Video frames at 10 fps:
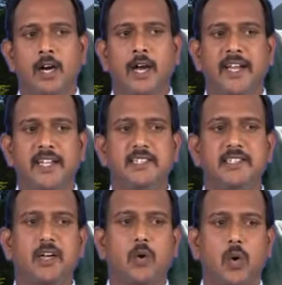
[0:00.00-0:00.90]
It is
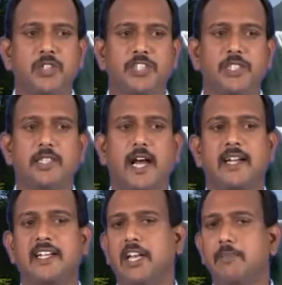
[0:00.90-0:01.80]
a conscious
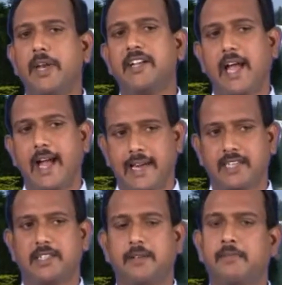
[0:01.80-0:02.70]
and deliberate
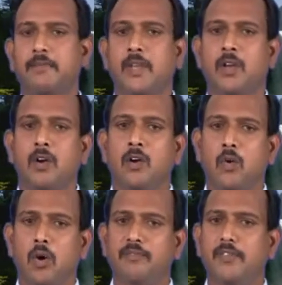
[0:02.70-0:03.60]
act.
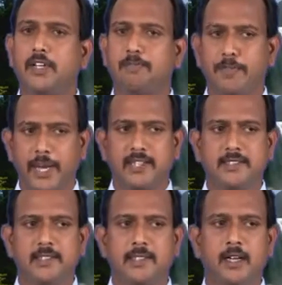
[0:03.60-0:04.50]
Conflict
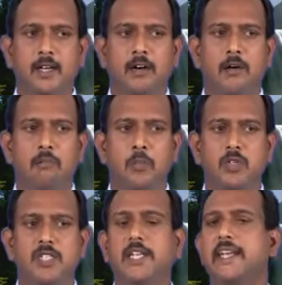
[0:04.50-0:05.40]
brings
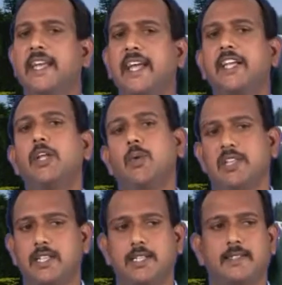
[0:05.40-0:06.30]
mostly negative
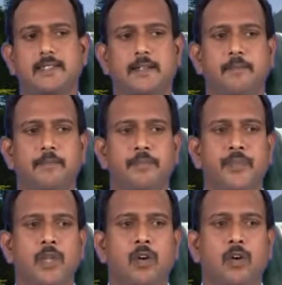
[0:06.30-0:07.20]
results.
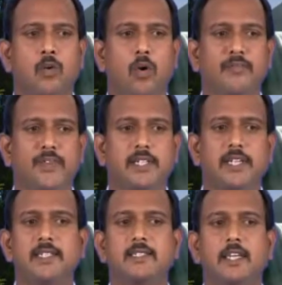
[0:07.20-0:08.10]
Conflict
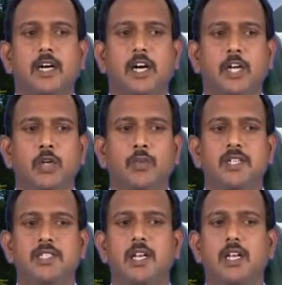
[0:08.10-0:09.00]
is
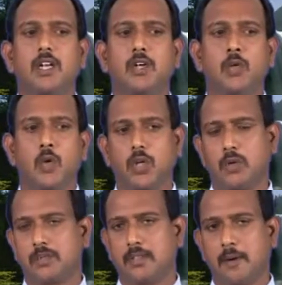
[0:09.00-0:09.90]
universal, no
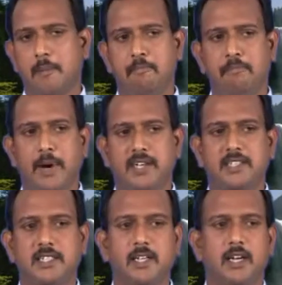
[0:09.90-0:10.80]
doubt,
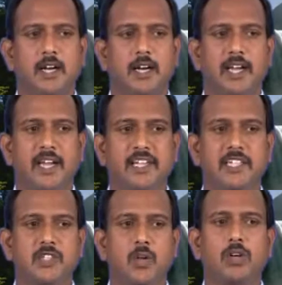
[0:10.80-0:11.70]
but it
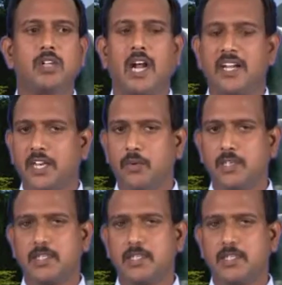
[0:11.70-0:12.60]
is not continuous,
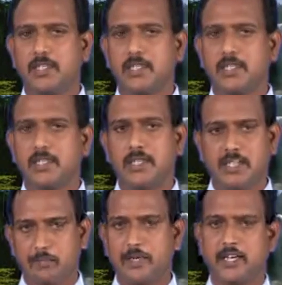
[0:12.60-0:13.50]

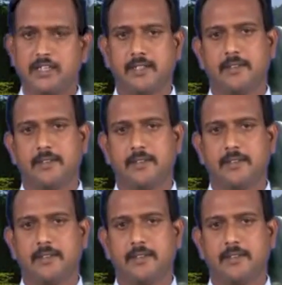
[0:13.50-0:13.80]
intermittent.